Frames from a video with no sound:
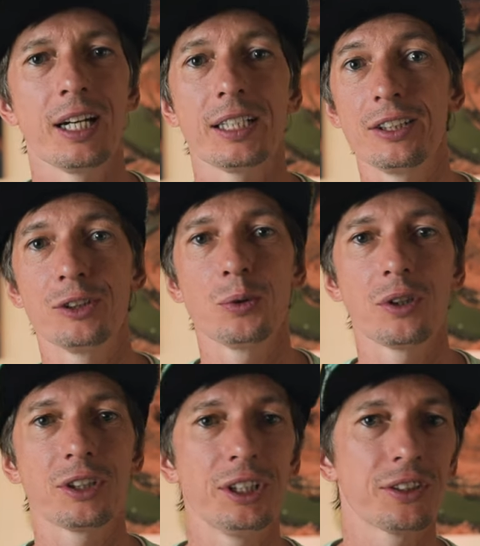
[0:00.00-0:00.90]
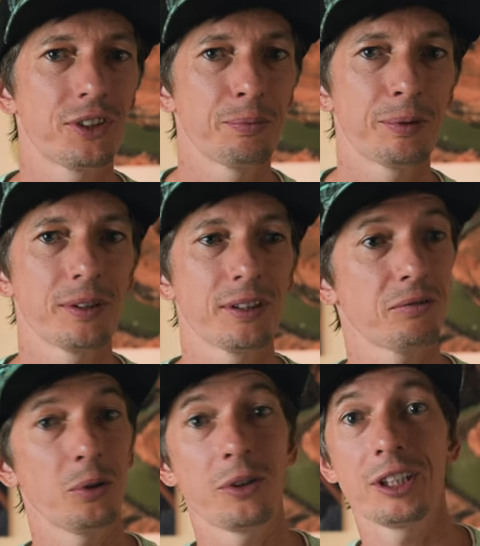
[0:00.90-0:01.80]
I didn't do a gear tip
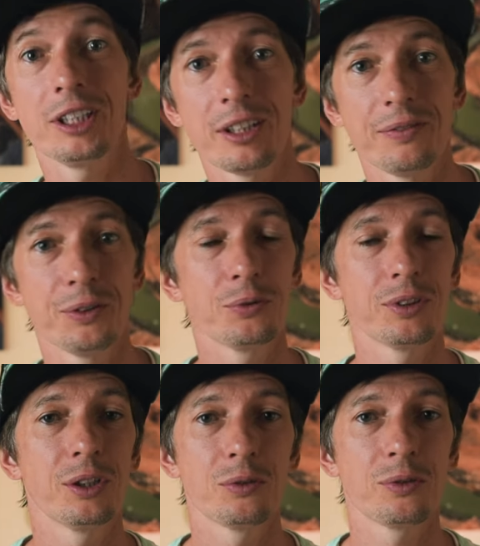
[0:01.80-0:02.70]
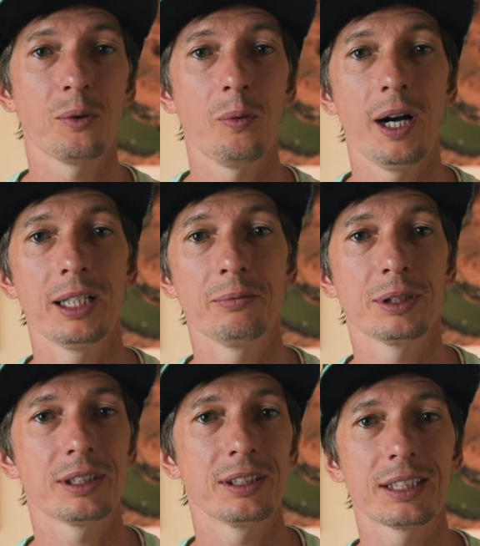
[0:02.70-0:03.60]
or gear review video for a while
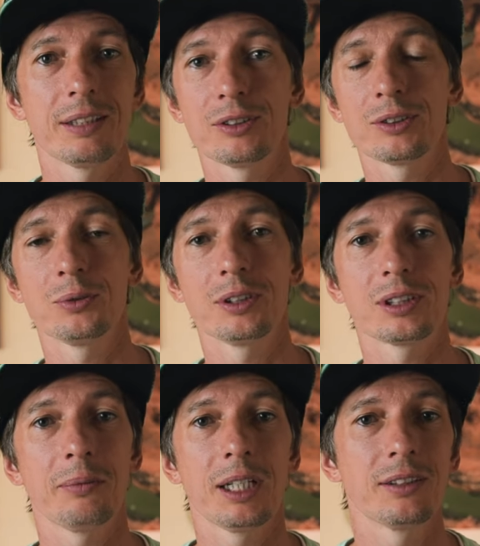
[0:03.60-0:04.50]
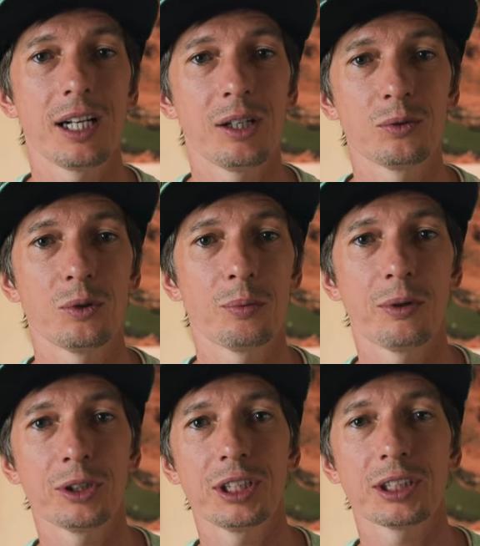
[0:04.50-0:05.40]
because I was doing some other outdoor
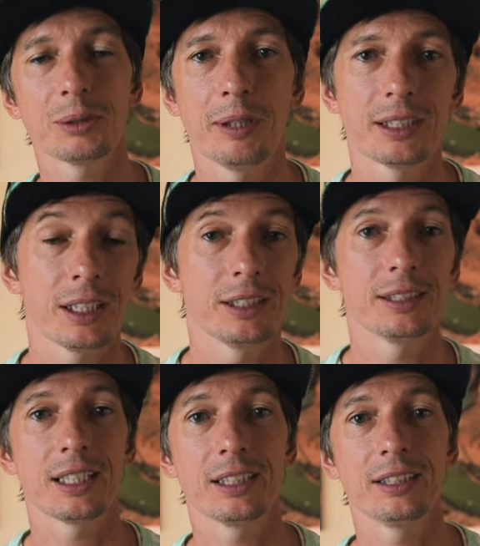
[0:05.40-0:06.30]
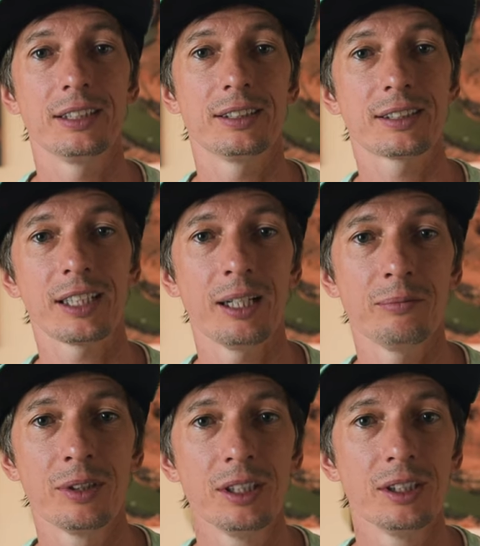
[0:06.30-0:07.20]
projects, but I decided it's
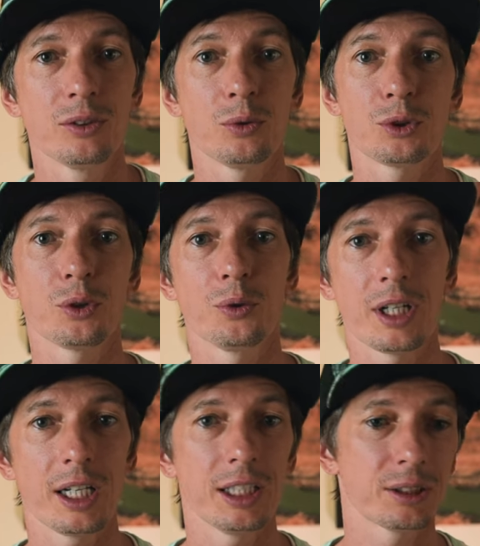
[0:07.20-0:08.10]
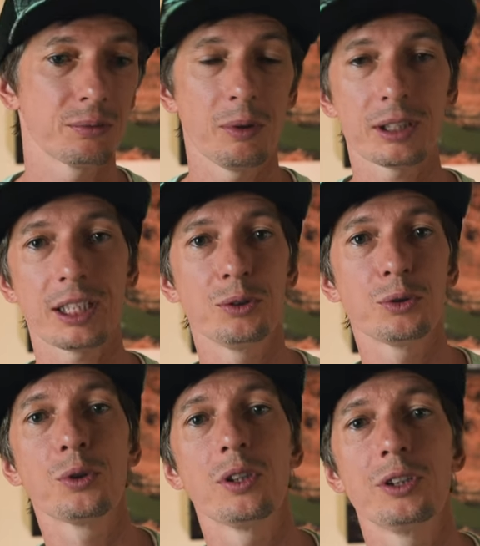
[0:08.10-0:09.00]
time to show you guys what I
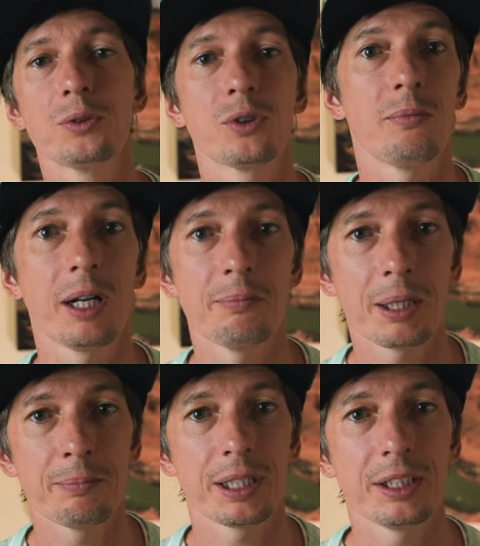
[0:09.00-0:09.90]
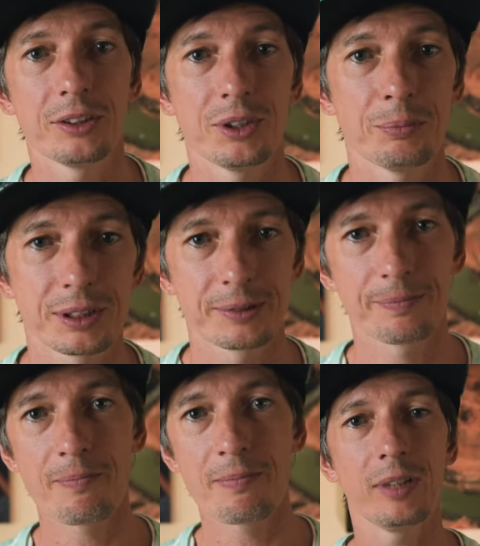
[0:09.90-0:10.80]
usually use on my backpacking trips.
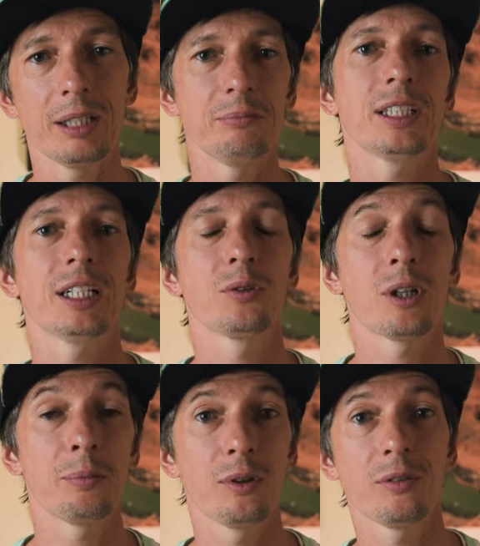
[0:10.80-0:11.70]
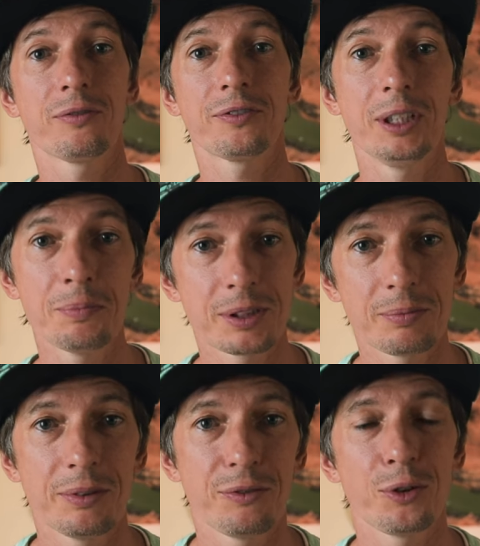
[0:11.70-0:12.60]
Let me tell you a couple of tips
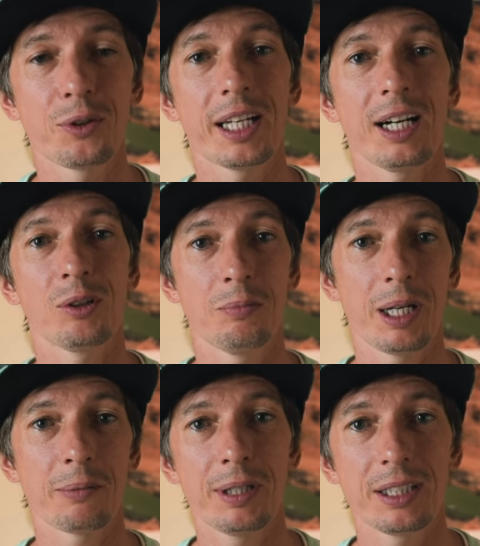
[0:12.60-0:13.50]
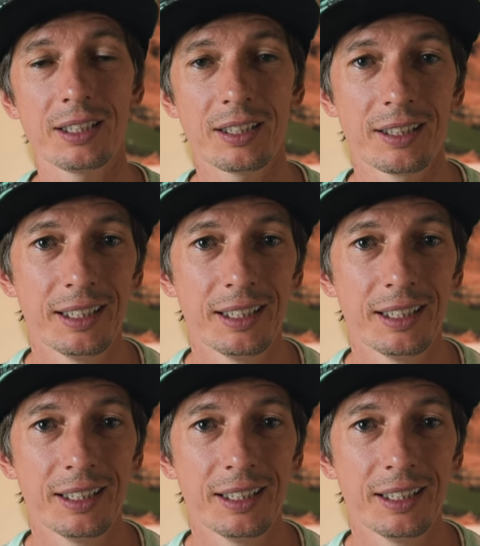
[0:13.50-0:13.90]
before you get out backpacking.